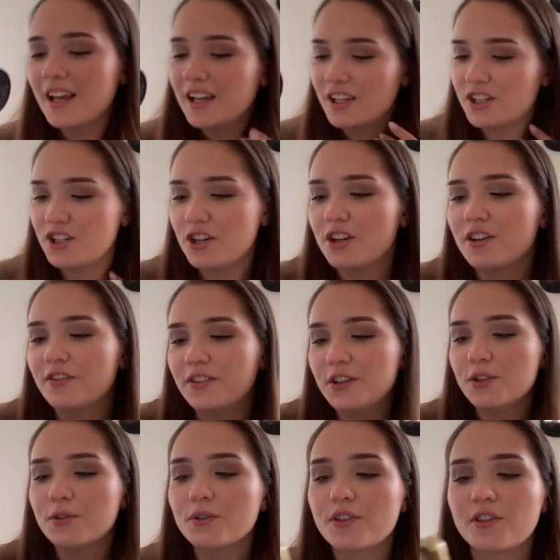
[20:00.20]
Share a
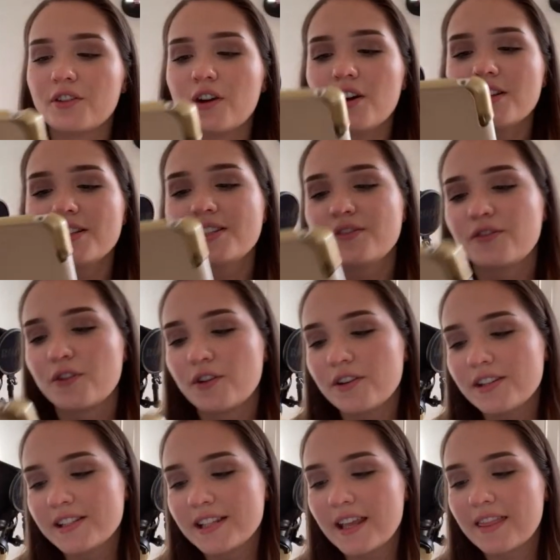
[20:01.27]
few good thoughts
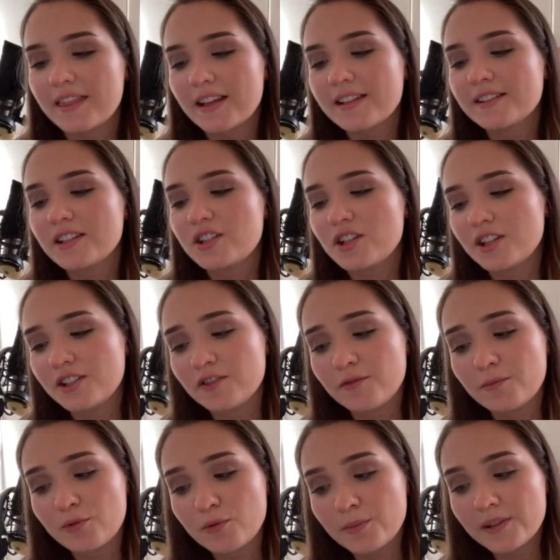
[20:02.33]
first and then suggest
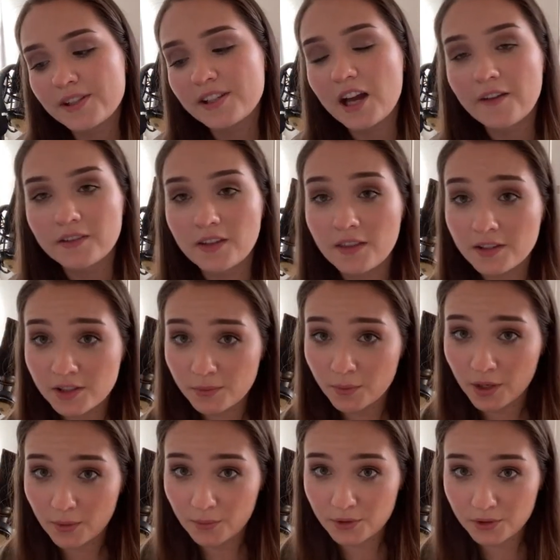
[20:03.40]
improvements after. This is
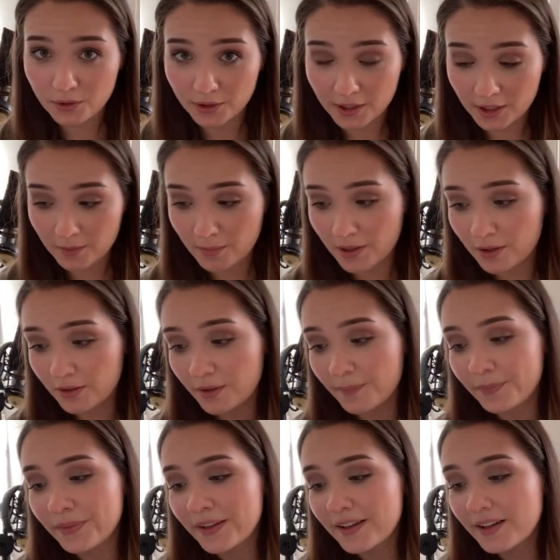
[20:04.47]
what I was talking about.
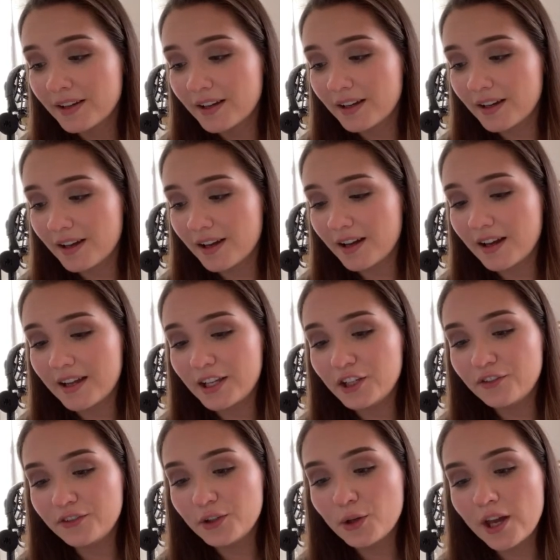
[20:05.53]

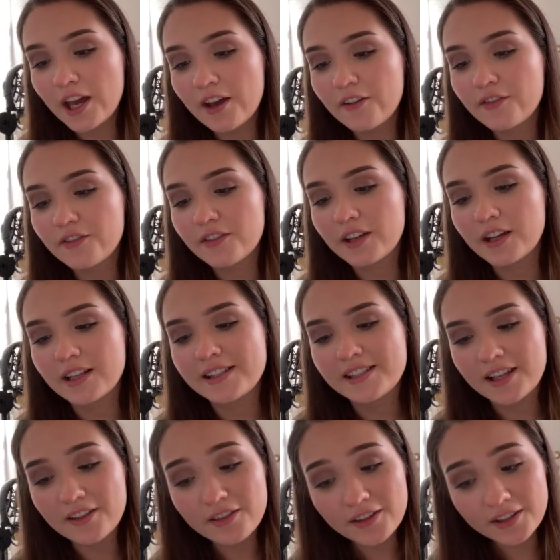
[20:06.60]
If you have 10
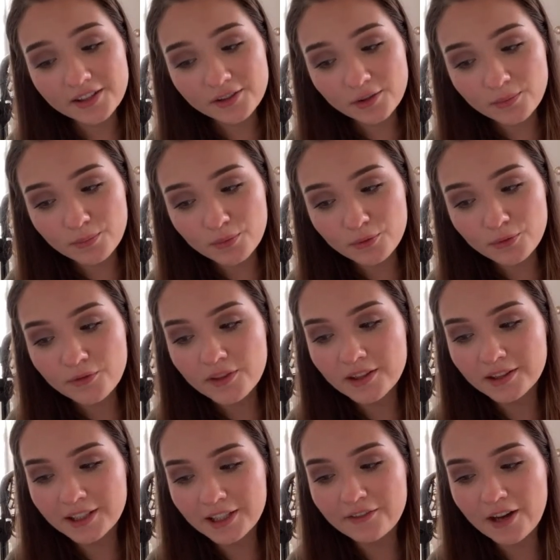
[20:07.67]
things to improve,
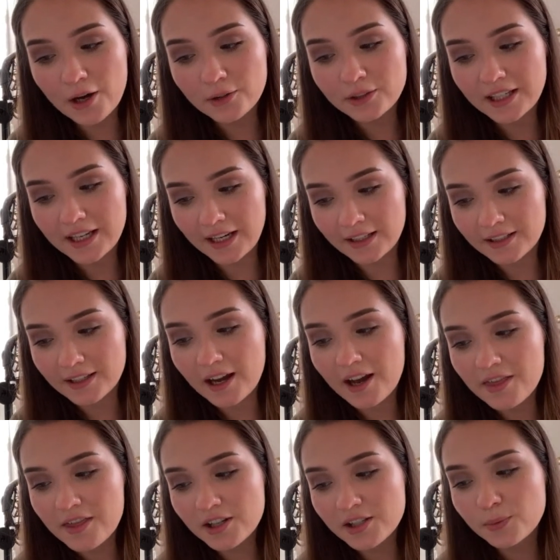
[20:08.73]
then leave out 8.
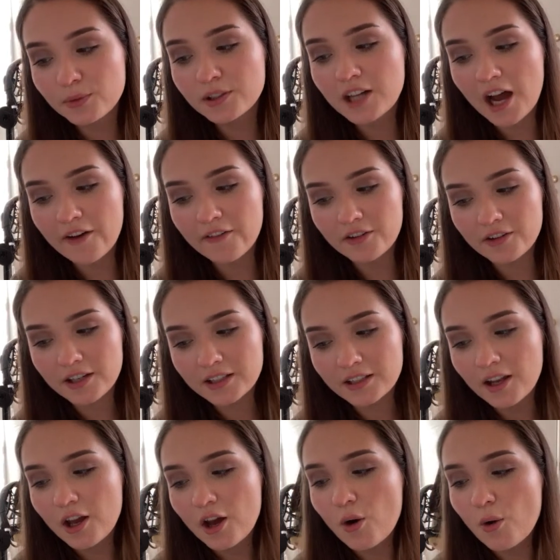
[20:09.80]
Others will cover it,
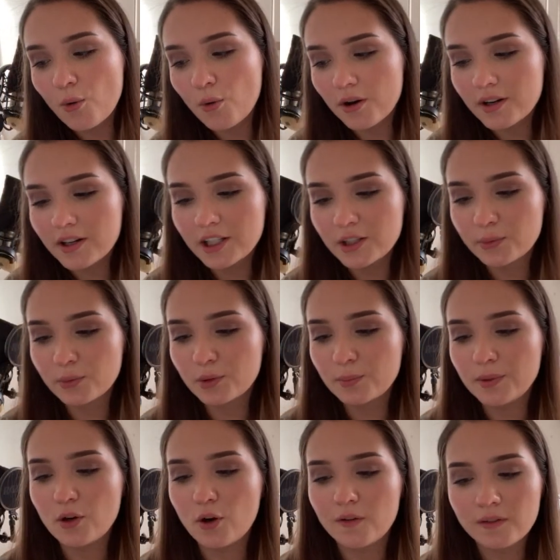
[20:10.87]
or it will
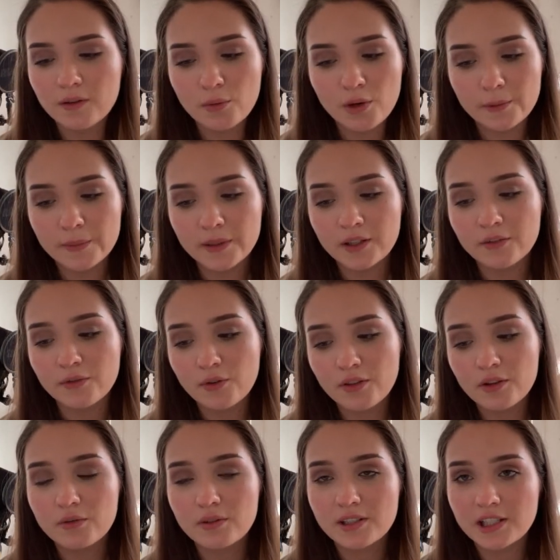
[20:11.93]
be overwhelming for
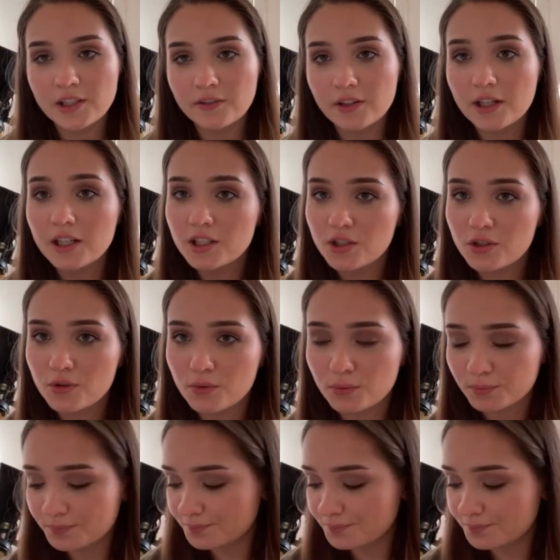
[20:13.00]
the receiver. It's true.